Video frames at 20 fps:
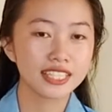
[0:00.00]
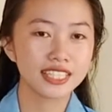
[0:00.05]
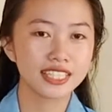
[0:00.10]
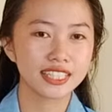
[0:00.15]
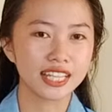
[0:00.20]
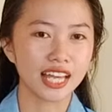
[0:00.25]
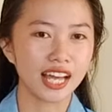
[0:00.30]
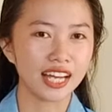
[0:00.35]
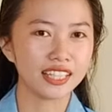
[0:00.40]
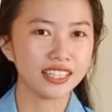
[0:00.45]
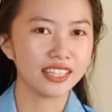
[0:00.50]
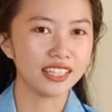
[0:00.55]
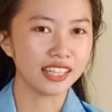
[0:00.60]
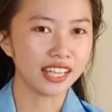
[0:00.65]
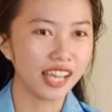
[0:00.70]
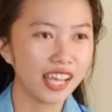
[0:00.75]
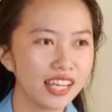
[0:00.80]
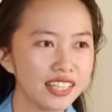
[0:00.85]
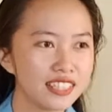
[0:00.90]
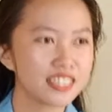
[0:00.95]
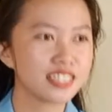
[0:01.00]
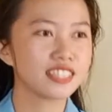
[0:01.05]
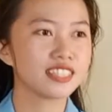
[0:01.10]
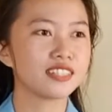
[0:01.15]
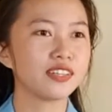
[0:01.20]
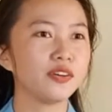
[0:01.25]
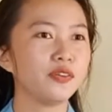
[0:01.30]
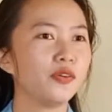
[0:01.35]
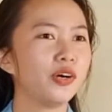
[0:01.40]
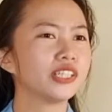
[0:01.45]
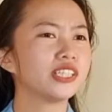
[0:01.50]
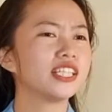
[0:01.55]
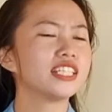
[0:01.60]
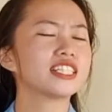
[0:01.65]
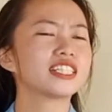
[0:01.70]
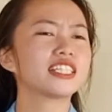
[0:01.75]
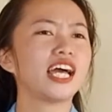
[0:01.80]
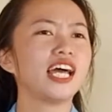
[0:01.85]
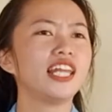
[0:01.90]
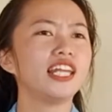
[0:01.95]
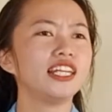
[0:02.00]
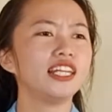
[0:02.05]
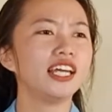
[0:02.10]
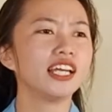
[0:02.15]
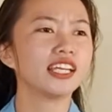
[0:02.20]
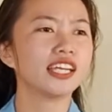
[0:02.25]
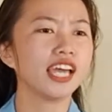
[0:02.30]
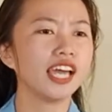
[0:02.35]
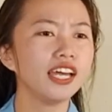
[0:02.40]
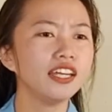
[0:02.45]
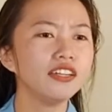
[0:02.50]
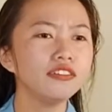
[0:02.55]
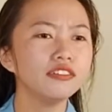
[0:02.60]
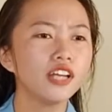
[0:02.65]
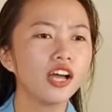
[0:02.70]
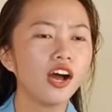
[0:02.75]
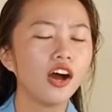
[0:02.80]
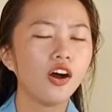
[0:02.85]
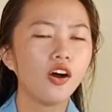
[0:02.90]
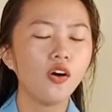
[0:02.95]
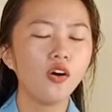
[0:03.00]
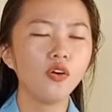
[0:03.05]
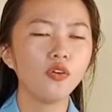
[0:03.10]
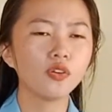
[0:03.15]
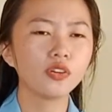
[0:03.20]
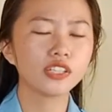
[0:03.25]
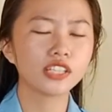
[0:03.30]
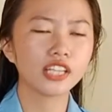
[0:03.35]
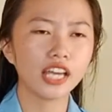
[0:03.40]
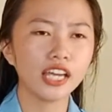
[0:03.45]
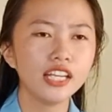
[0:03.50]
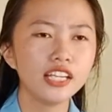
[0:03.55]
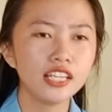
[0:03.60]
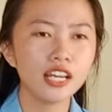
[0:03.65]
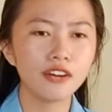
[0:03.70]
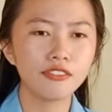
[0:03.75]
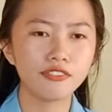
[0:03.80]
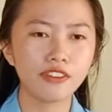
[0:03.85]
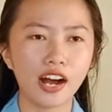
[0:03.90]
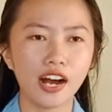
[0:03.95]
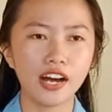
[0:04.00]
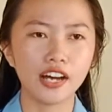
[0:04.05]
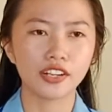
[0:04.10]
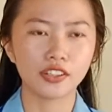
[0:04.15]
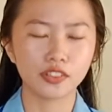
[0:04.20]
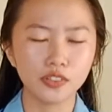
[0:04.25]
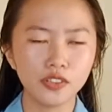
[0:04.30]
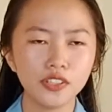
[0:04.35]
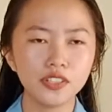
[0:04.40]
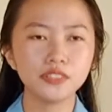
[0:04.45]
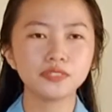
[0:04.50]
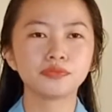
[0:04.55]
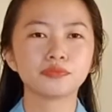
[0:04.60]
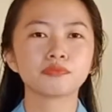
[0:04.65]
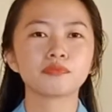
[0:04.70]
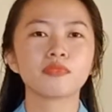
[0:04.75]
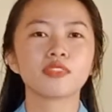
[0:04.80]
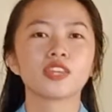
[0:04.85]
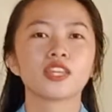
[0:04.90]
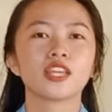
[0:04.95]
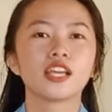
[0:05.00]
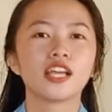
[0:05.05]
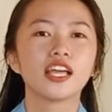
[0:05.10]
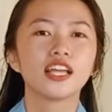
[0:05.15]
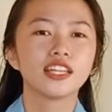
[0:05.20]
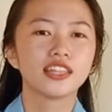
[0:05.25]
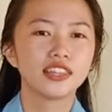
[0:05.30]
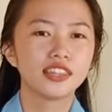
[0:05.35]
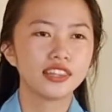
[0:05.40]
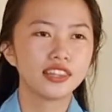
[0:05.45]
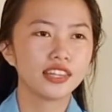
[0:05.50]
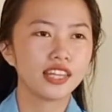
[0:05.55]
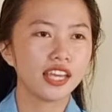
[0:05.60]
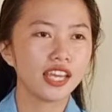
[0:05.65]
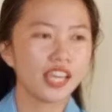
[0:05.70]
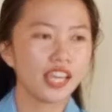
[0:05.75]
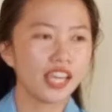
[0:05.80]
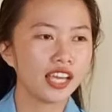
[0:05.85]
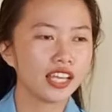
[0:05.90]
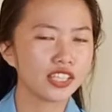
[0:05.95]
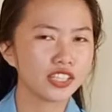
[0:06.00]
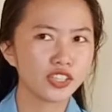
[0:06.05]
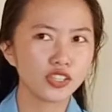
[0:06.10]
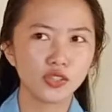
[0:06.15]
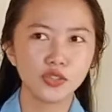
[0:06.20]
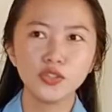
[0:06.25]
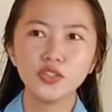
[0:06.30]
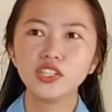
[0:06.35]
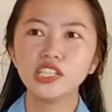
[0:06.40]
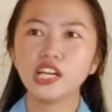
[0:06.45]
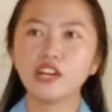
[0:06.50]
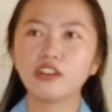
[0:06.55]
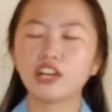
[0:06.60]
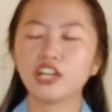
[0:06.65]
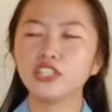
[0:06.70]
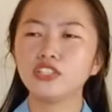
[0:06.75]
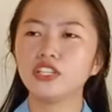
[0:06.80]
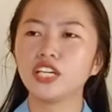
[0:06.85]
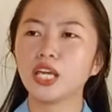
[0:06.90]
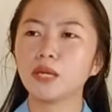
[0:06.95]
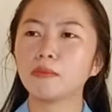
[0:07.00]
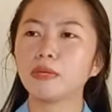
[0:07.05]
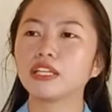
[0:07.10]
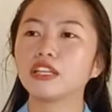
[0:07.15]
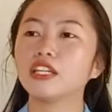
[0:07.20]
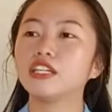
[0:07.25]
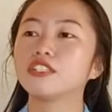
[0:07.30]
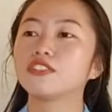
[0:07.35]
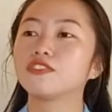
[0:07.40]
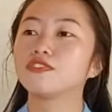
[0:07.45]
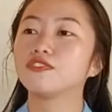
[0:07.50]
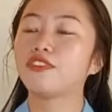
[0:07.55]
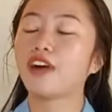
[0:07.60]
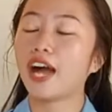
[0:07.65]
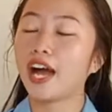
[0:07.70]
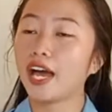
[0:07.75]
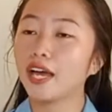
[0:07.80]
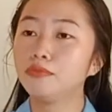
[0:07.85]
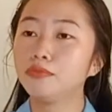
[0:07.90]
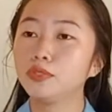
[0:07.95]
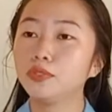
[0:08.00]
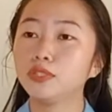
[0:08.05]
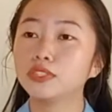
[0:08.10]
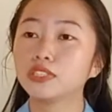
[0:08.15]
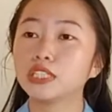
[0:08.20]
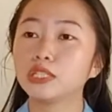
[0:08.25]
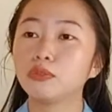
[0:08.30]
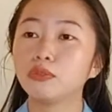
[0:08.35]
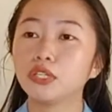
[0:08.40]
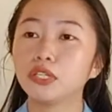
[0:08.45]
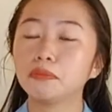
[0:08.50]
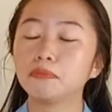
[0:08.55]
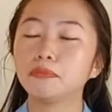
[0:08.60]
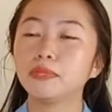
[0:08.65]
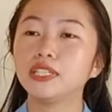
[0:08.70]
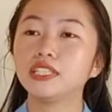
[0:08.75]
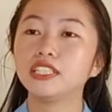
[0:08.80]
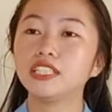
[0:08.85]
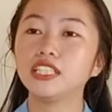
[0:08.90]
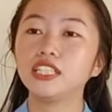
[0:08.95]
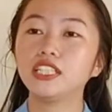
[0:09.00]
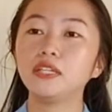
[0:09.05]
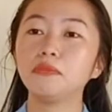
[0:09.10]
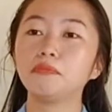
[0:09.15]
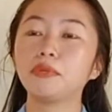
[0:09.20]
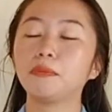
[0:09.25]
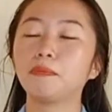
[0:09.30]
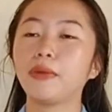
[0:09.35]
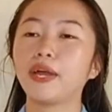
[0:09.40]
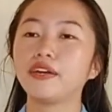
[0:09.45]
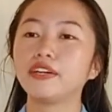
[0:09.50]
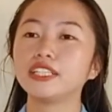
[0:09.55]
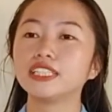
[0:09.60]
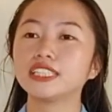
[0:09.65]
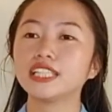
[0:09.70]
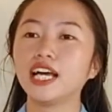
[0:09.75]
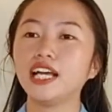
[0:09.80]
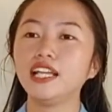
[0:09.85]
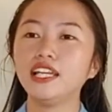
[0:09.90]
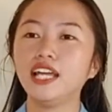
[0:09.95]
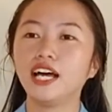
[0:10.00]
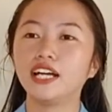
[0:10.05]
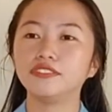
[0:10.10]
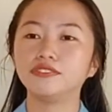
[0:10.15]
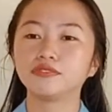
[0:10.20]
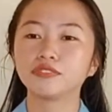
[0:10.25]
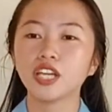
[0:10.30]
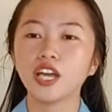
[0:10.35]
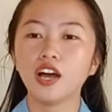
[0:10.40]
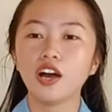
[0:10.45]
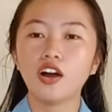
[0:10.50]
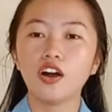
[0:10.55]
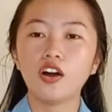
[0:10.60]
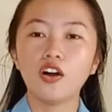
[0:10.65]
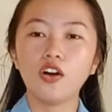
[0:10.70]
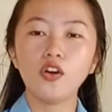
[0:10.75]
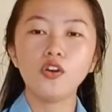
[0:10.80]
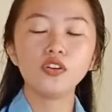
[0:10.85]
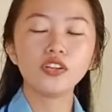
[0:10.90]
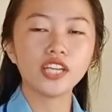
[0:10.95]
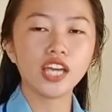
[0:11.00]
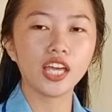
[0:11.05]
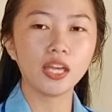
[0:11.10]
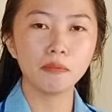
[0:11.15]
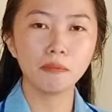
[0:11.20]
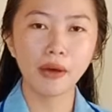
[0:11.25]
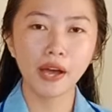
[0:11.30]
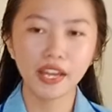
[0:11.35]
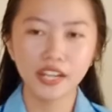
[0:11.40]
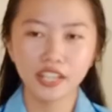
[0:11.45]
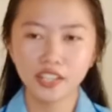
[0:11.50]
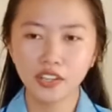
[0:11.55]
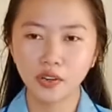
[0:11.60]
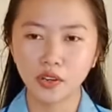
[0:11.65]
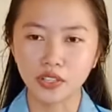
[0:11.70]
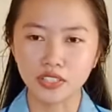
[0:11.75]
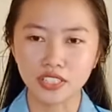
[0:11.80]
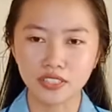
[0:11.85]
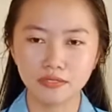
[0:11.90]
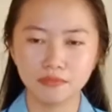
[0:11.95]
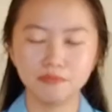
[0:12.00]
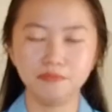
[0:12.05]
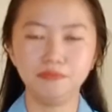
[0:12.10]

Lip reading: salad. So what is salad again? Okay, Navarro. Thank you. Now can you name at least five tools and equipment needed in preparing salad? Okay, Barrios.